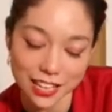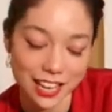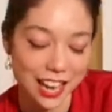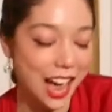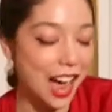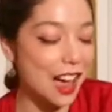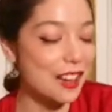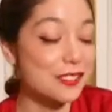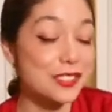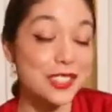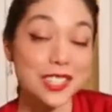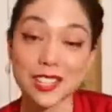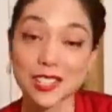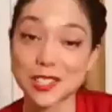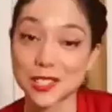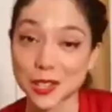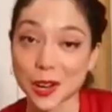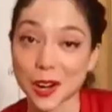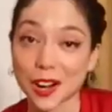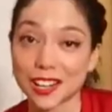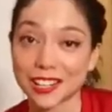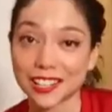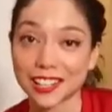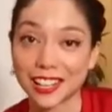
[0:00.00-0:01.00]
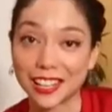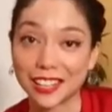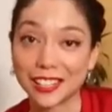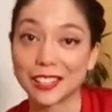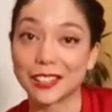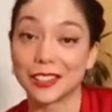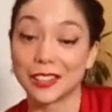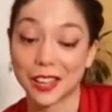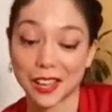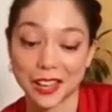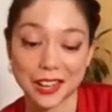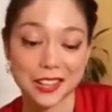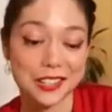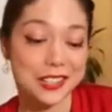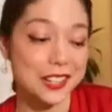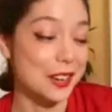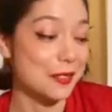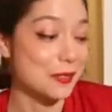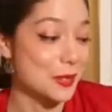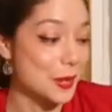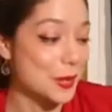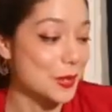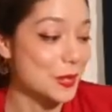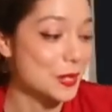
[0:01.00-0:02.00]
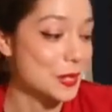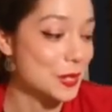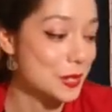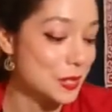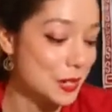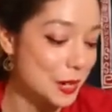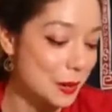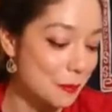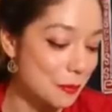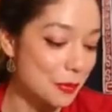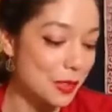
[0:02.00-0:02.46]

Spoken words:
I've said sorry to Kaylee a lot of times on this stream.